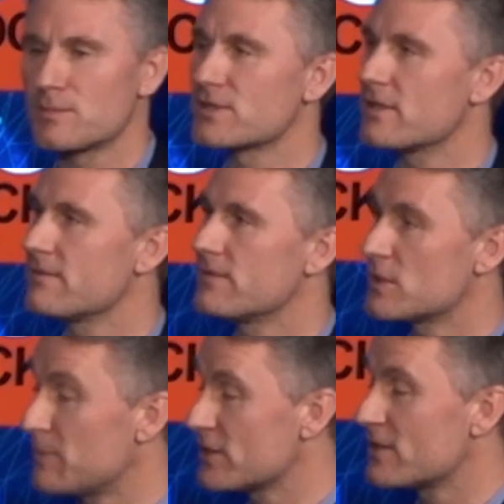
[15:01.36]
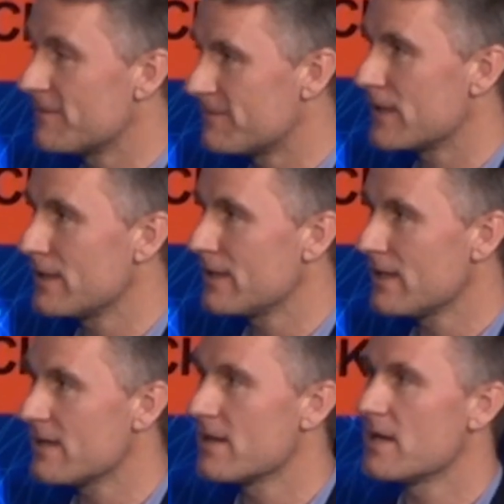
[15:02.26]
in terms of especially
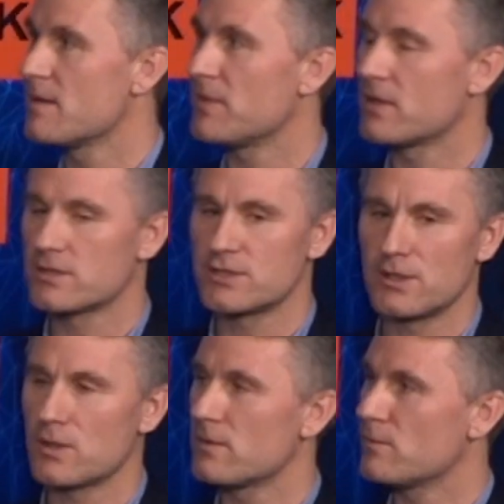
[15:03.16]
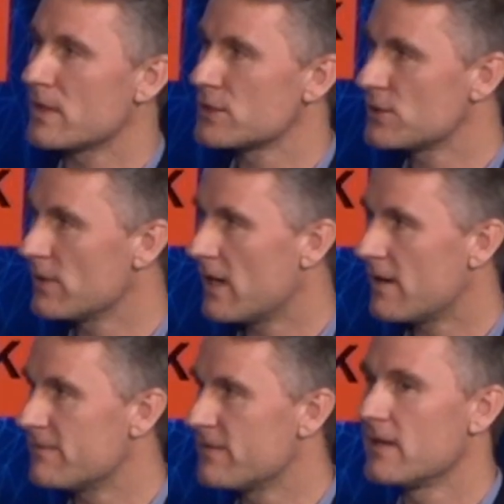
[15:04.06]
funding, because once you
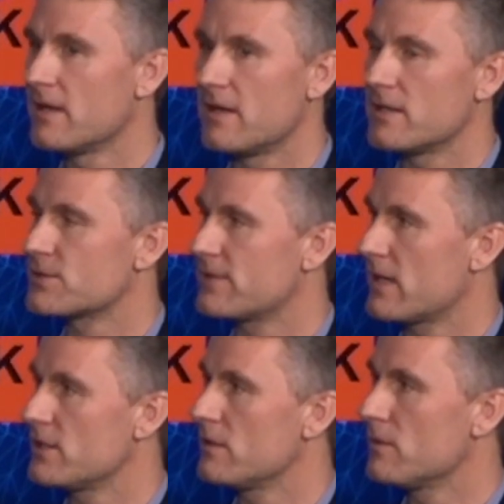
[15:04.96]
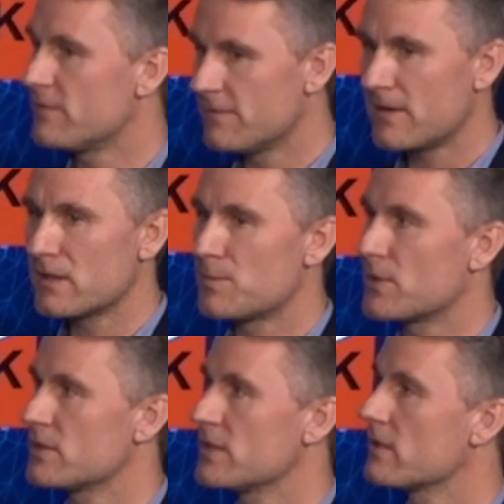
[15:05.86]
have a strategy, you define the
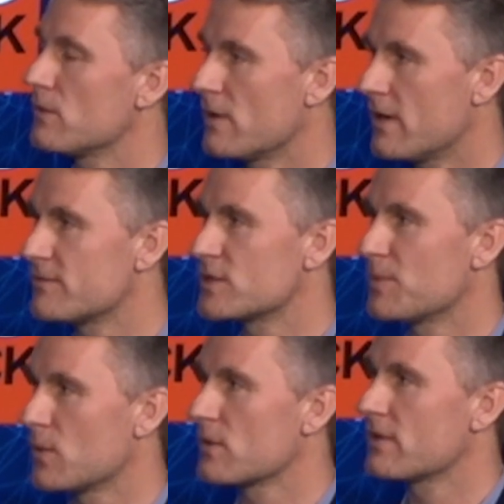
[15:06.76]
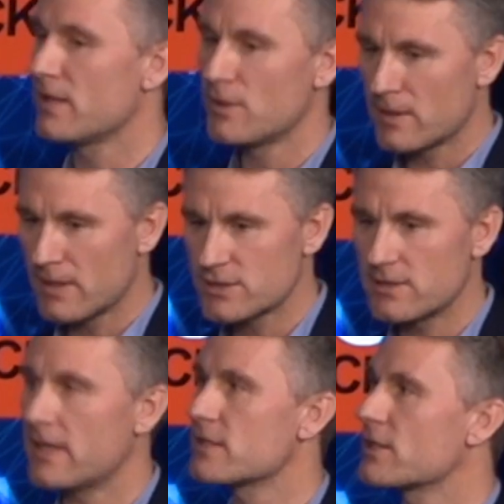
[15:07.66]
project, and you have support, and you can
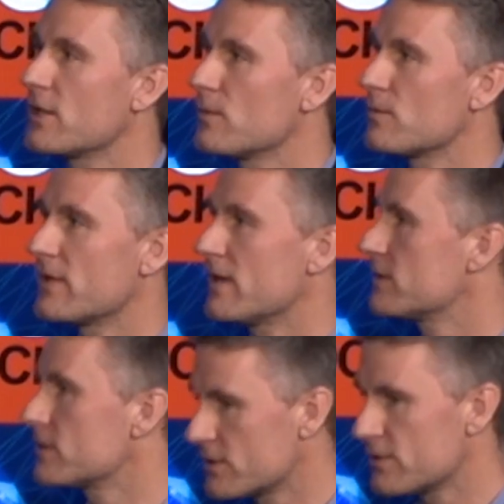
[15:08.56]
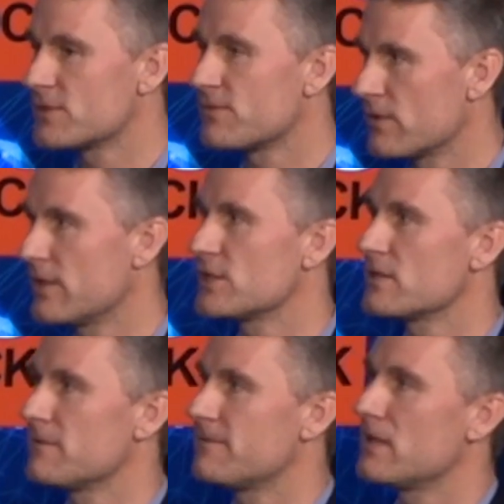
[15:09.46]
actually execute without search for
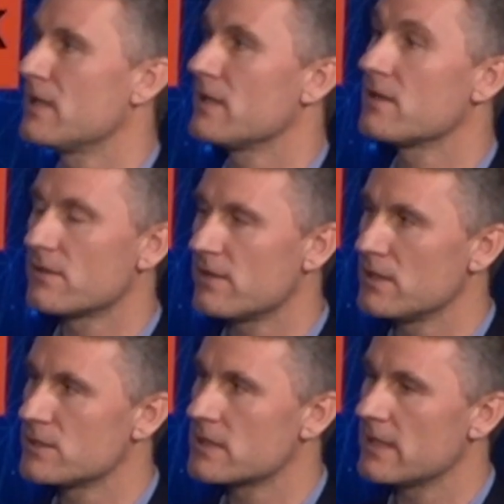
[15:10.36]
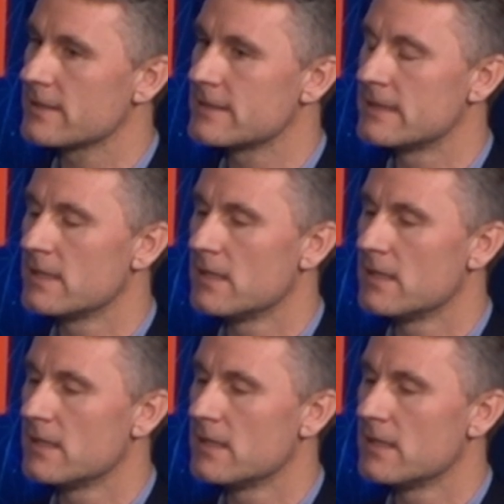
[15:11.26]
additional funding continuously.